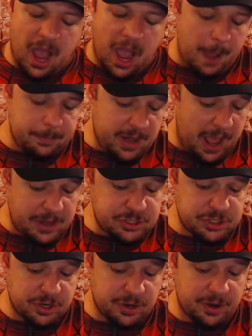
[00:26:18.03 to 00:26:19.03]
I'm not
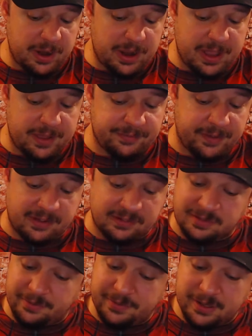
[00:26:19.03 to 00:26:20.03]
sure if I
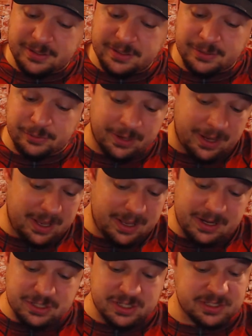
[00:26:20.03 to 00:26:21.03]
love it or hate
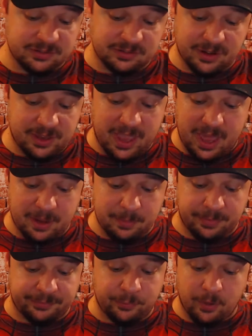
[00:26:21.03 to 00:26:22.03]
it just looking at it
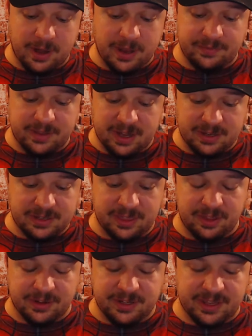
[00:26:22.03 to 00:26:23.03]
before I even get into
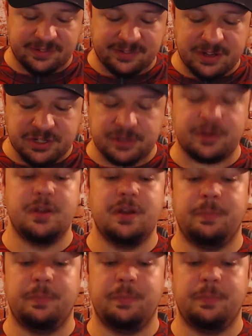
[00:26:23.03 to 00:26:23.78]
the articulation.